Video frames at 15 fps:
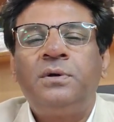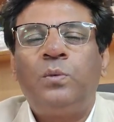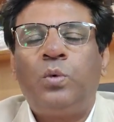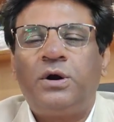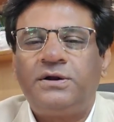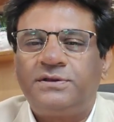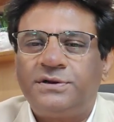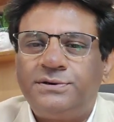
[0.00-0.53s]

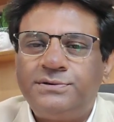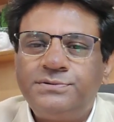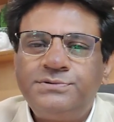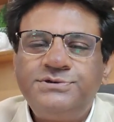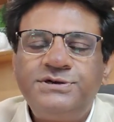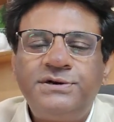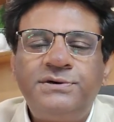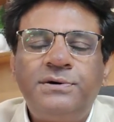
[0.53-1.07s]
what are the
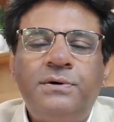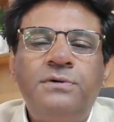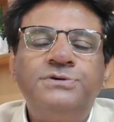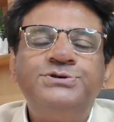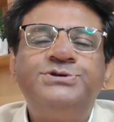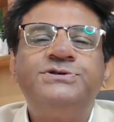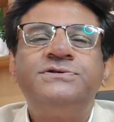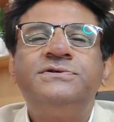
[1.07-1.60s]
do's and
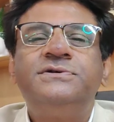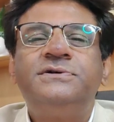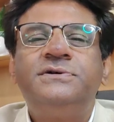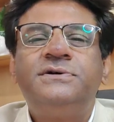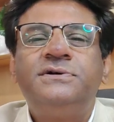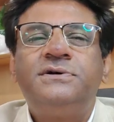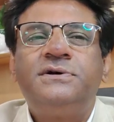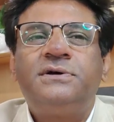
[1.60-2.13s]
don'ts,
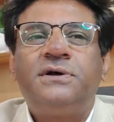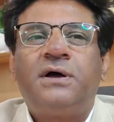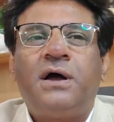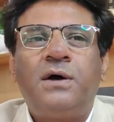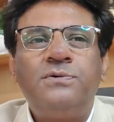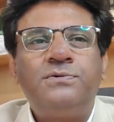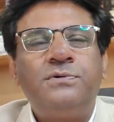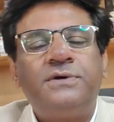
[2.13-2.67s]

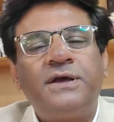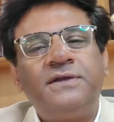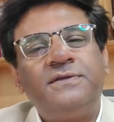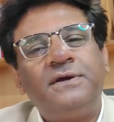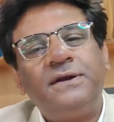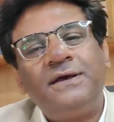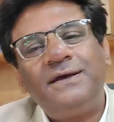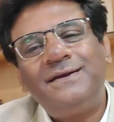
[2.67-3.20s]
how to take
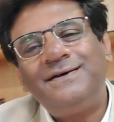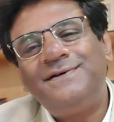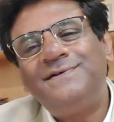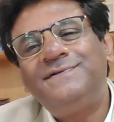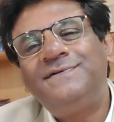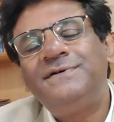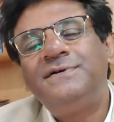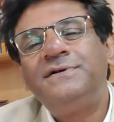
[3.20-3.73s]
the
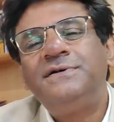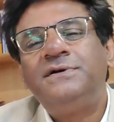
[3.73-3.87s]
inhalers,